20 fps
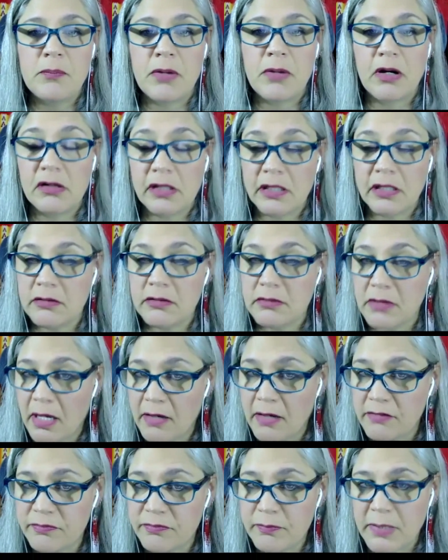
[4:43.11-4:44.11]
part
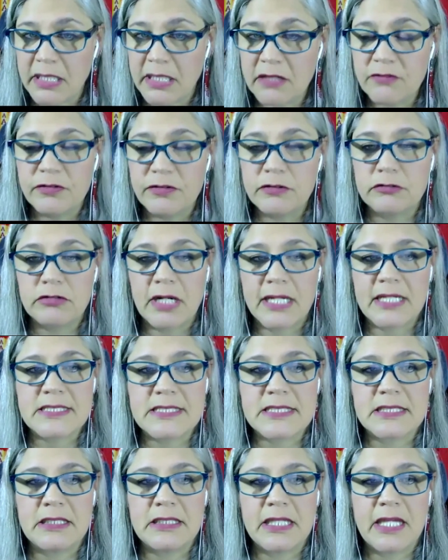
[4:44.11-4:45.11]
of meaningful
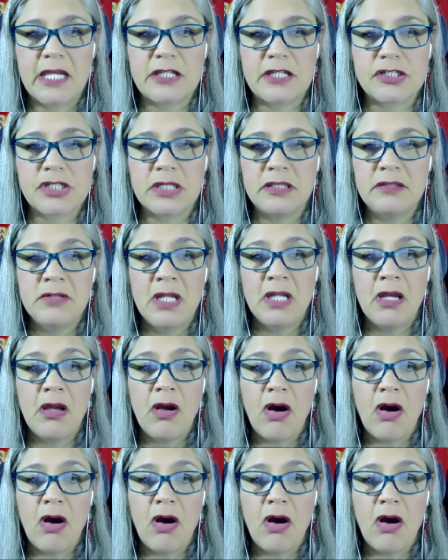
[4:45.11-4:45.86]
reconciliation,